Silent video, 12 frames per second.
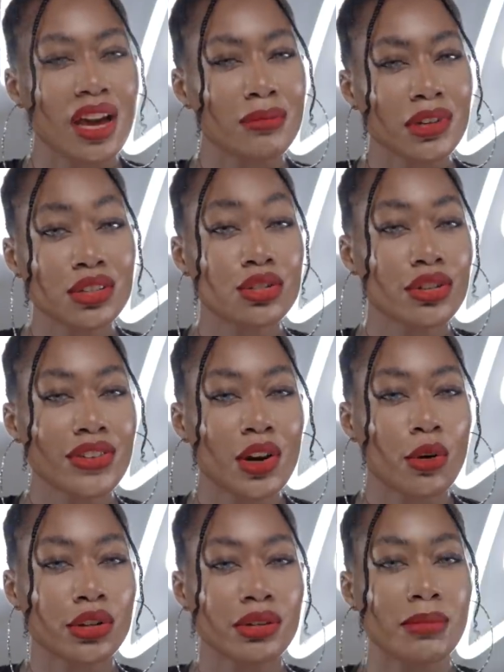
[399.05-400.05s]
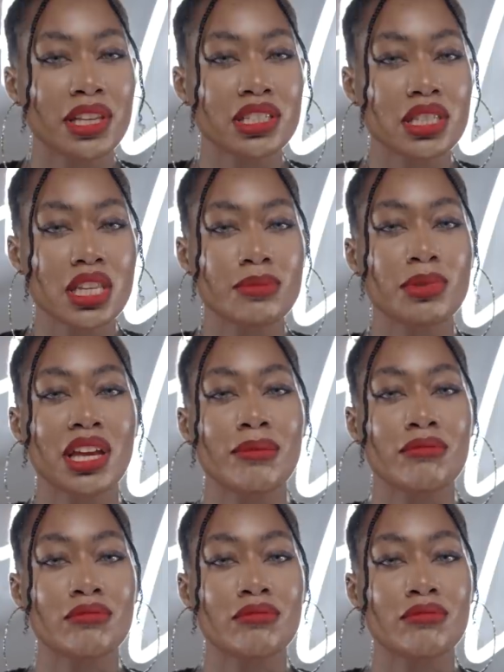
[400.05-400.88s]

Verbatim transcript: I'm not sure if I already mentioned this, but I